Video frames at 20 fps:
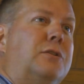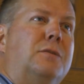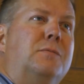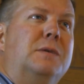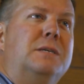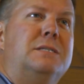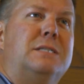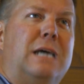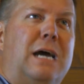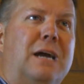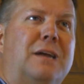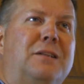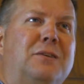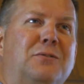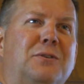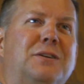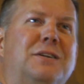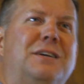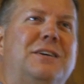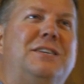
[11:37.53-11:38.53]
them exactly
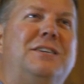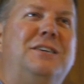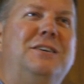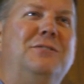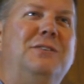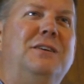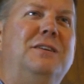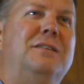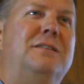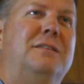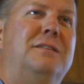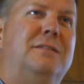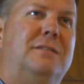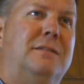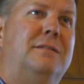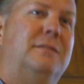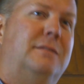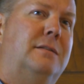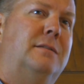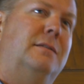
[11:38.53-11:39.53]
what it is you need
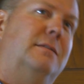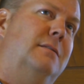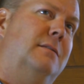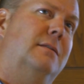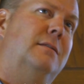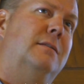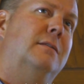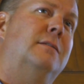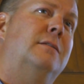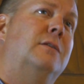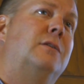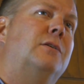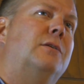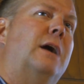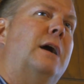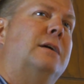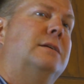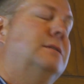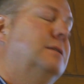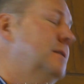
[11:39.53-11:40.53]
to
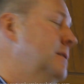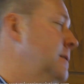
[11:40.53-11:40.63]
correct.